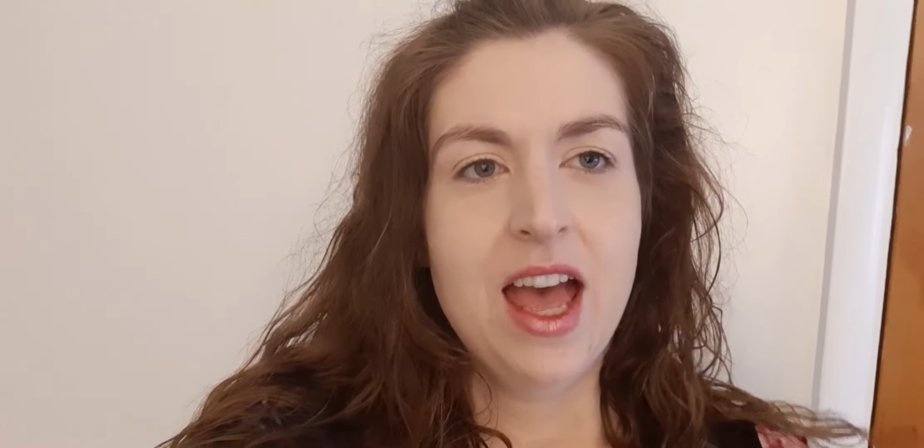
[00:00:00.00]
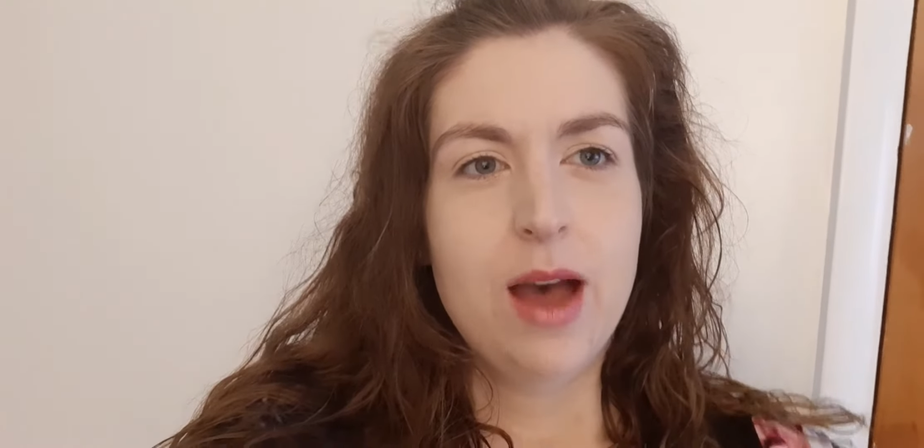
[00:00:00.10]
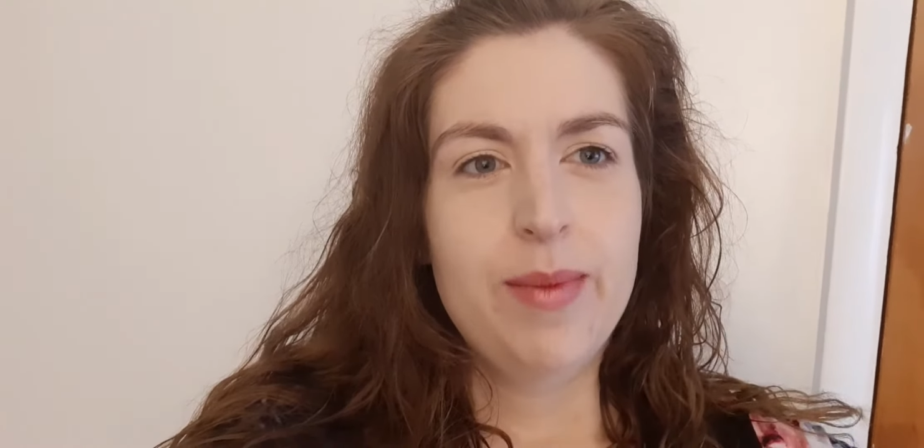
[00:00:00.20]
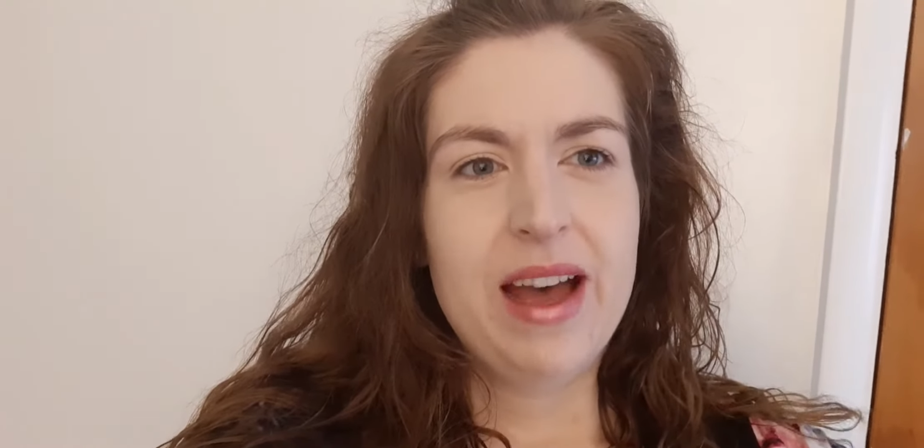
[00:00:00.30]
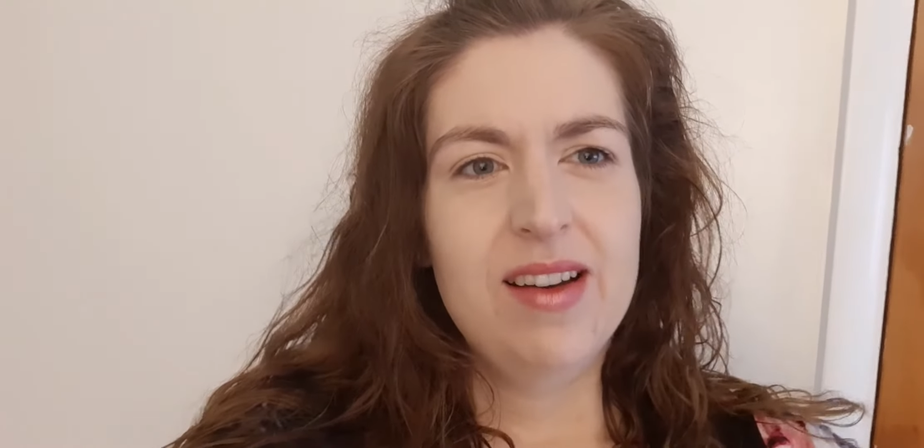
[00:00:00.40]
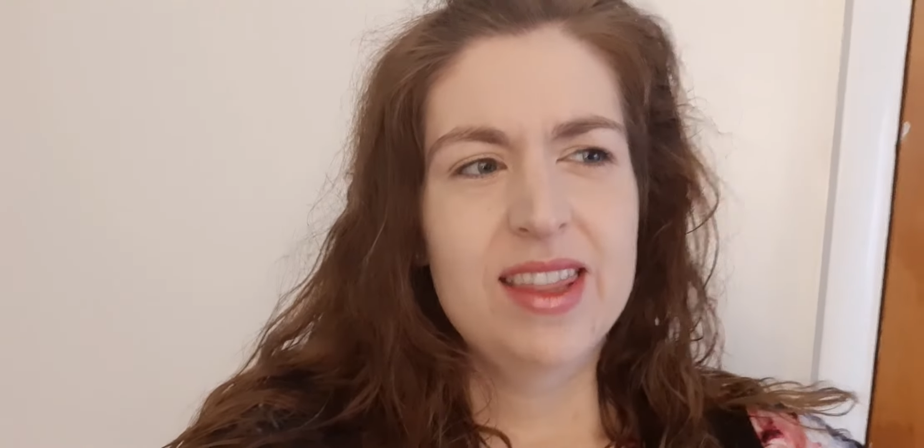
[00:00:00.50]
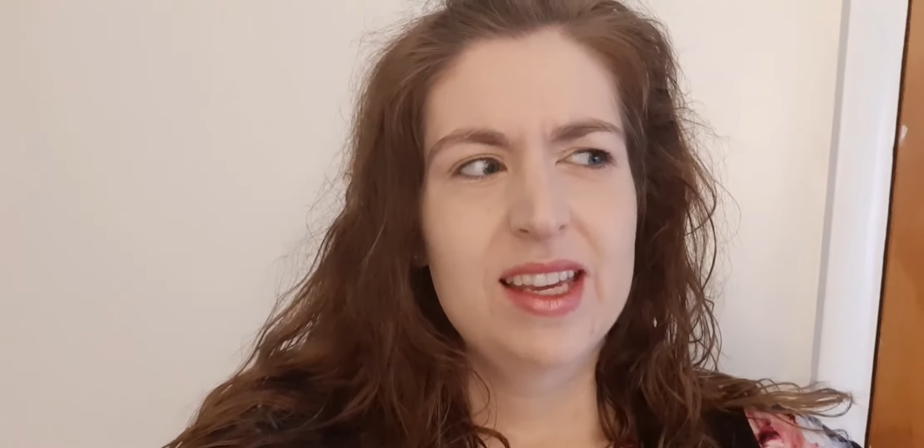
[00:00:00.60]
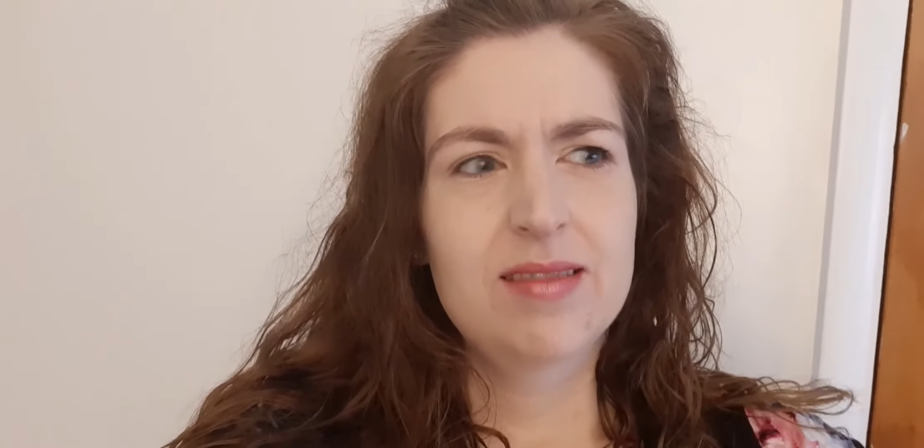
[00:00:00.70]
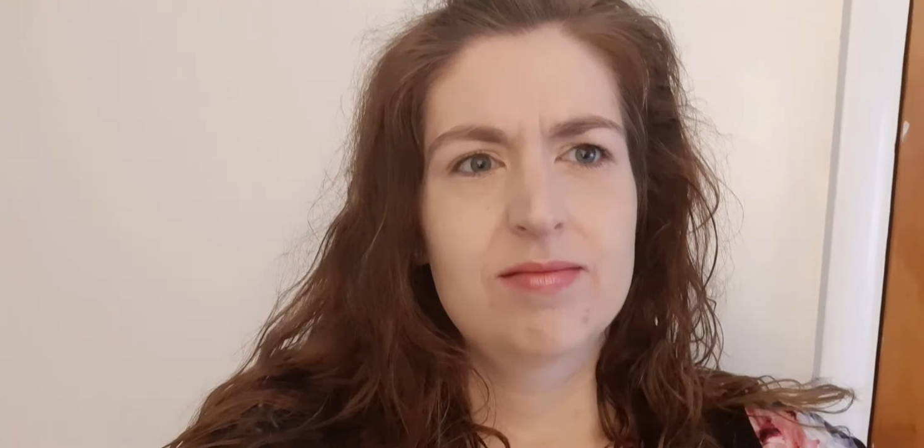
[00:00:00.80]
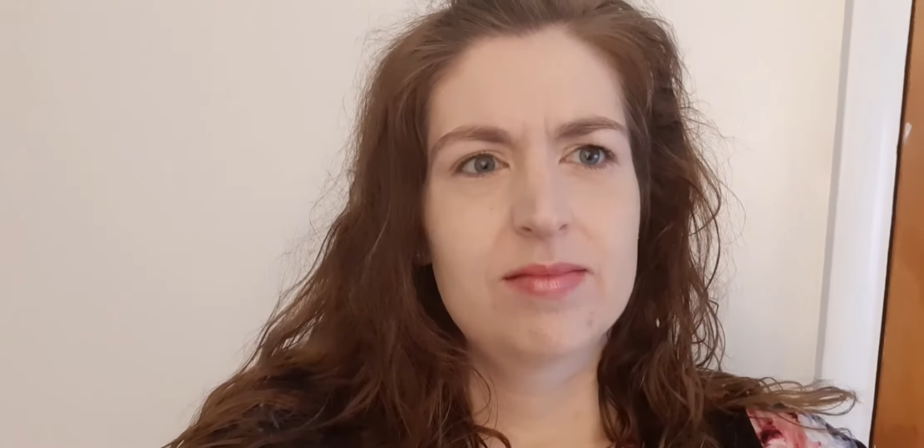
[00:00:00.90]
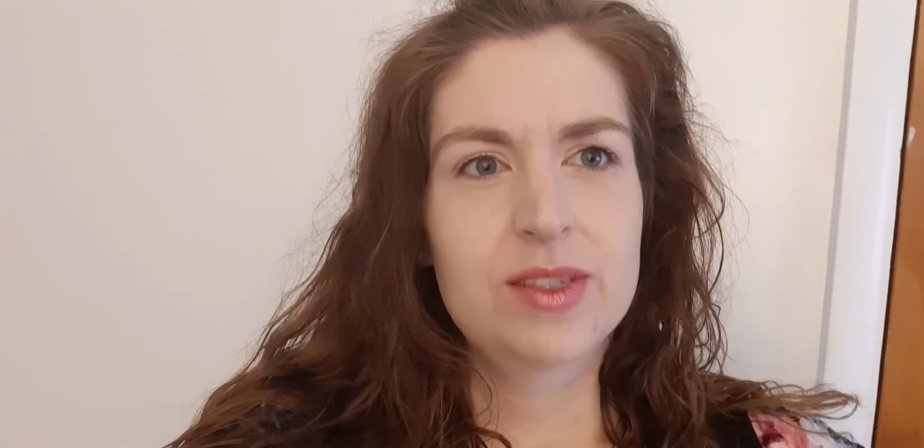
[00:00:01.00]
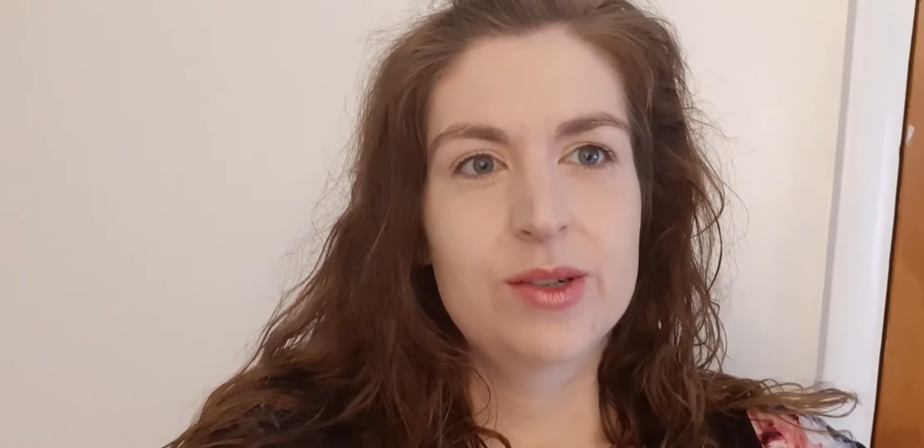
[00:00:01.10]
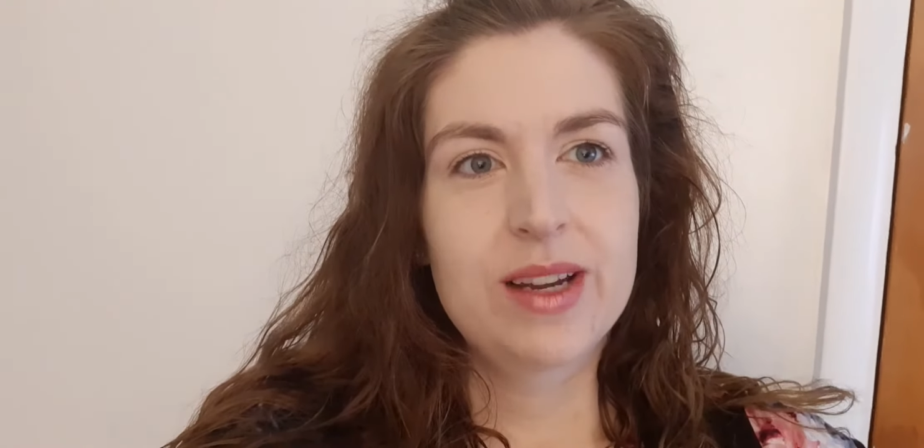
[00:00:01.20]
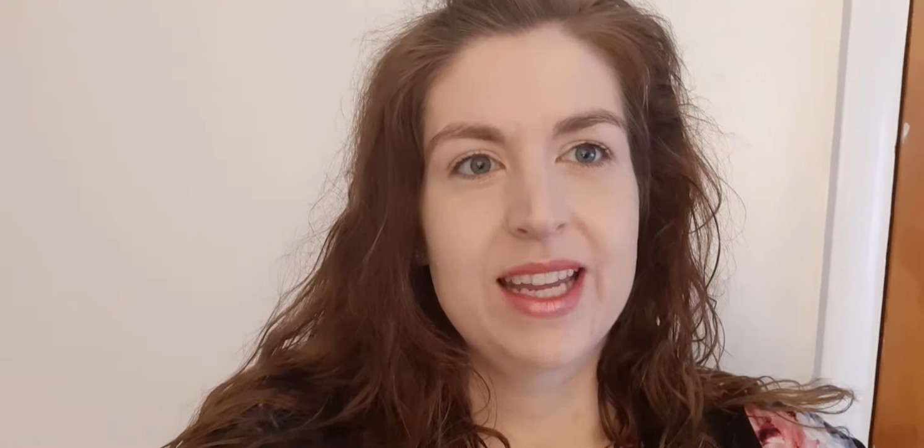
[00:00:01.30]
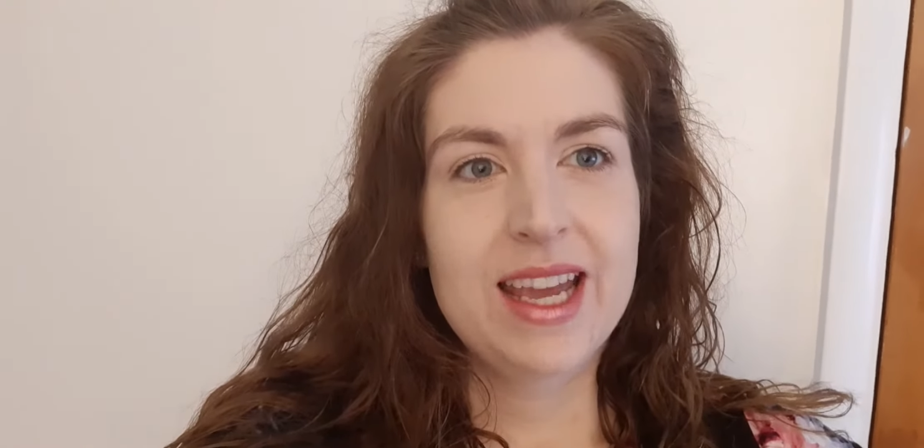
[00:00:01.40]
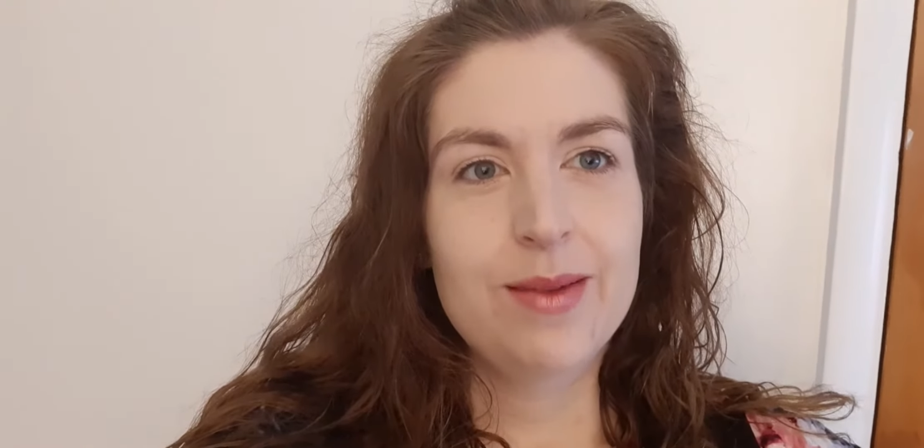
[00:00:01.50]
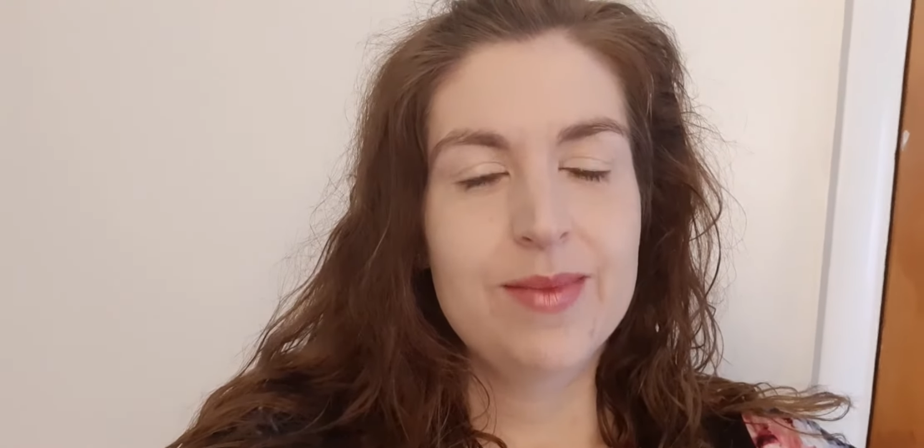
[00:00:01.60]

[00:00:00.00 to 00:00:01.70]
about, I think, 28